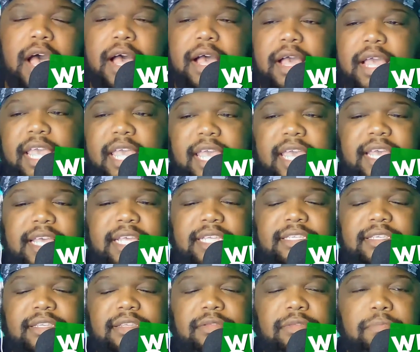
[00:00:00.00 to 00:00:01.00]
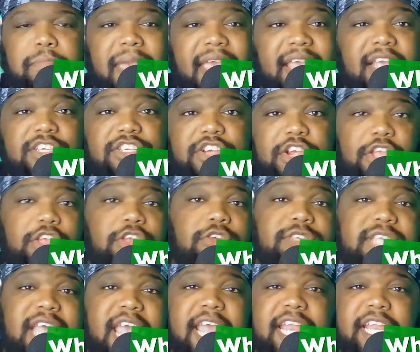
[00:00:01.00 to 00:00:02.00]
is making sure you use
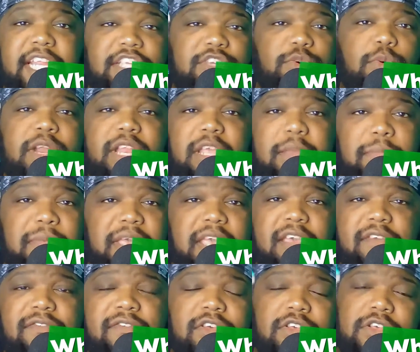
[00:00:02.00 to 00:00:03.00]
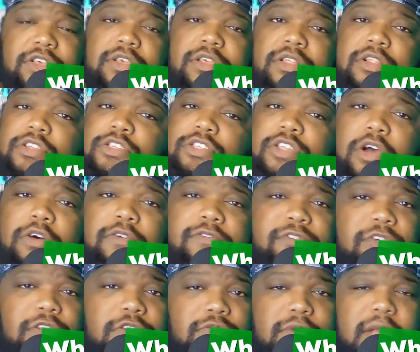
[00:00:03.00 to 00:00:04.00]
80-20 beef. Don't
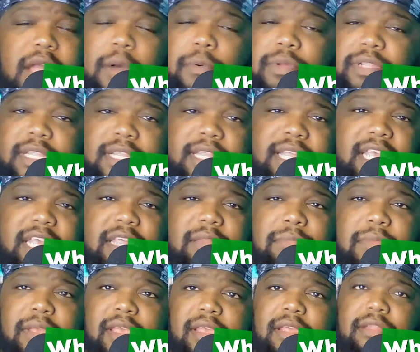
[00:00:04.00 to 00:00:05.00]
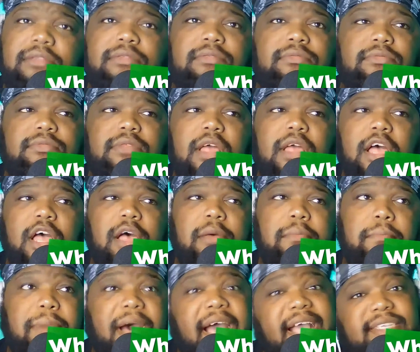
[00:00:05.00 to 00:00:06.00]
fool around with the lean meat.
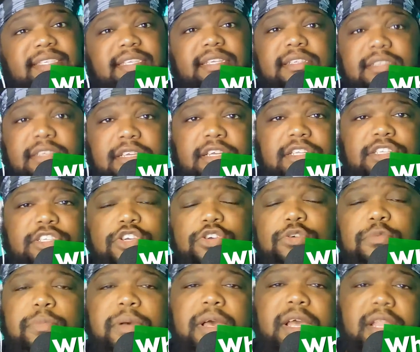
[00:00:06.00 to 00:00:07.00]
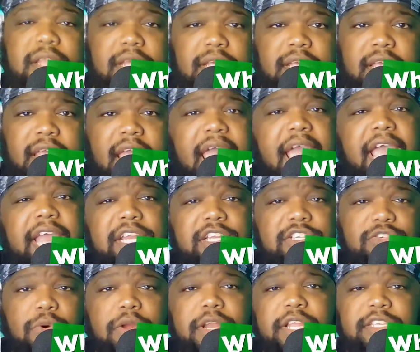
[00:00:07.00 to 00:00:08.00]
Bison is good too, but
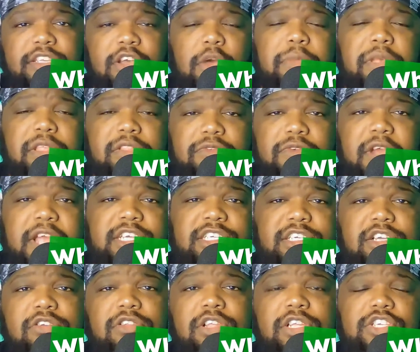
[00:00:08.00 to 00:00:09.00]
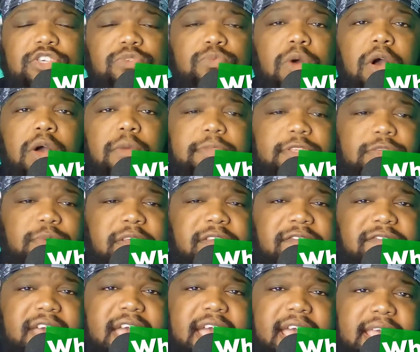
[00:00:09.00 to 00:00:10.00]
80-20 is going to be the ratio that you want between
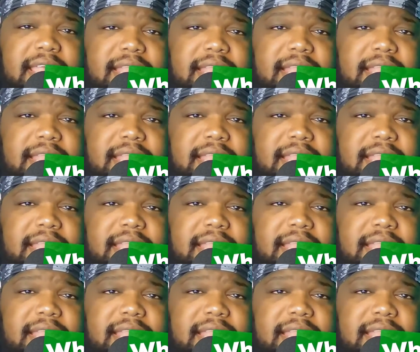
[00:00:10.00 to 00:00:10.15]
fat and